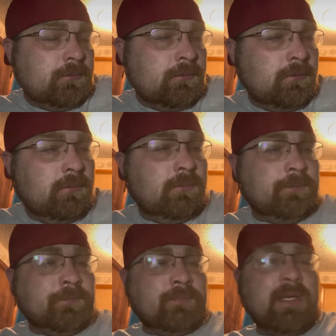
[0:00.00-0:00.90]

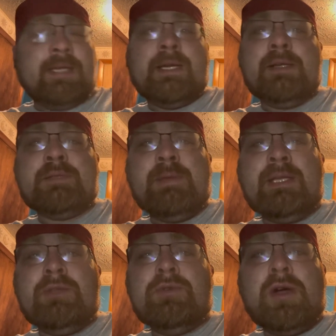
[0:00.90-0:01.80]
Mm. It does
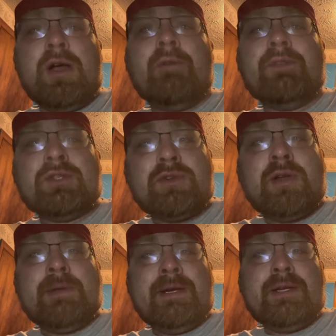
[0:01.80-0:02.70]
make you cough. The
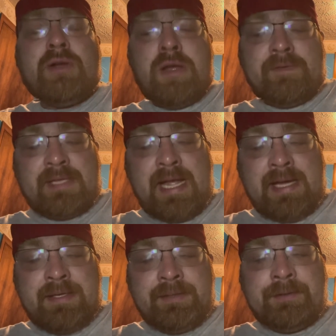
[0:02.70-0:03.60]
strawberry cough side,